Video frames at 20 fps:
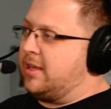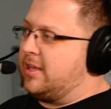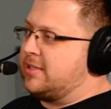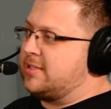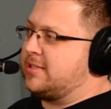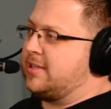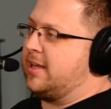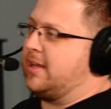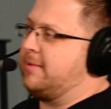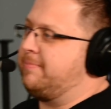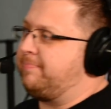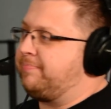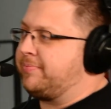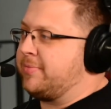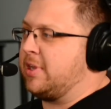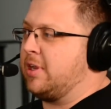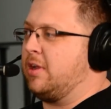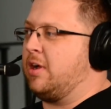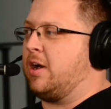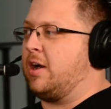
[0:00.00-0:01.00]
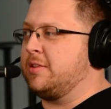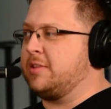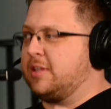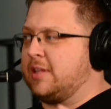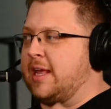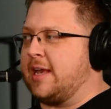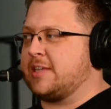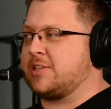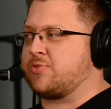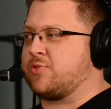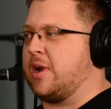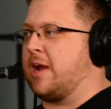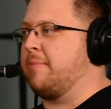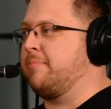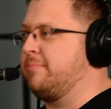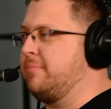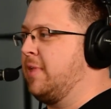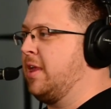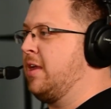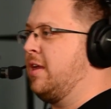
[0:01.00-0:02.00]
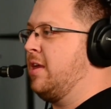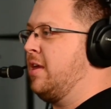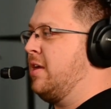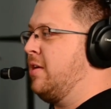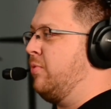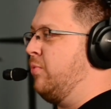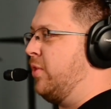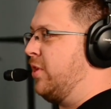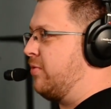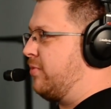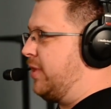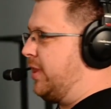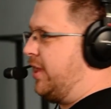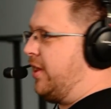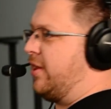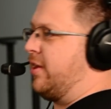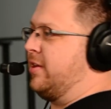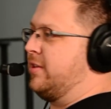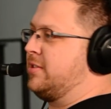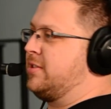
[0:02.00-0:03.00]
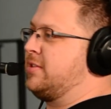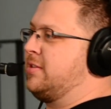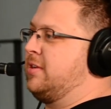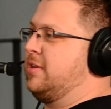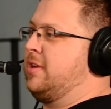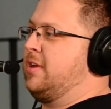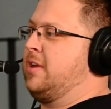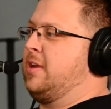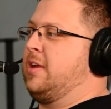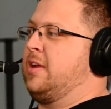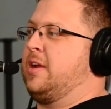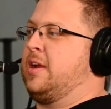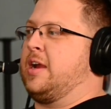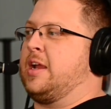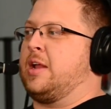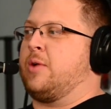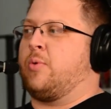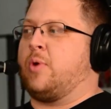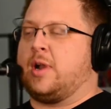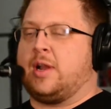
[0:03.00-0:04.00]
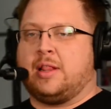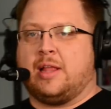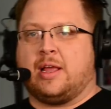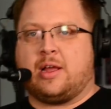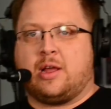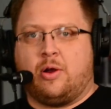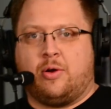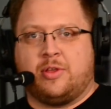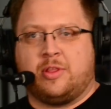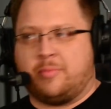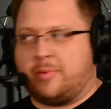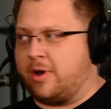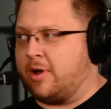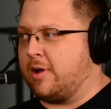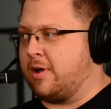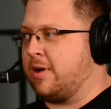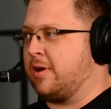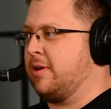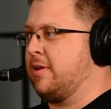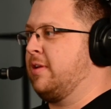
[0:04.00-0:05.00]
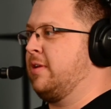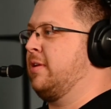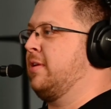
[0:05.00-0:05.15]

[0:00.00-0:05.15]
It said, "On the last rep, when it really hurts, and I want to let go of the bar,